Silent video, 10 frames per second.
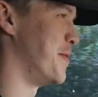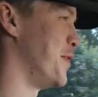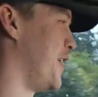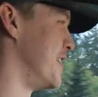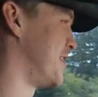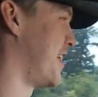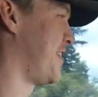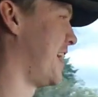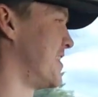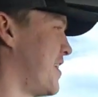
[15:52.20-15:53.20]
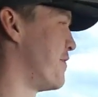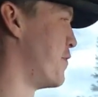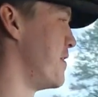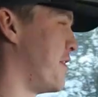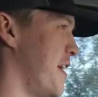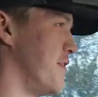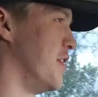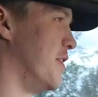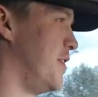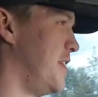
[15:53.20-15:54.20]
well you guys saw. I think I saw forty-five
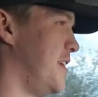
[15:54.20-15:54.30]
though.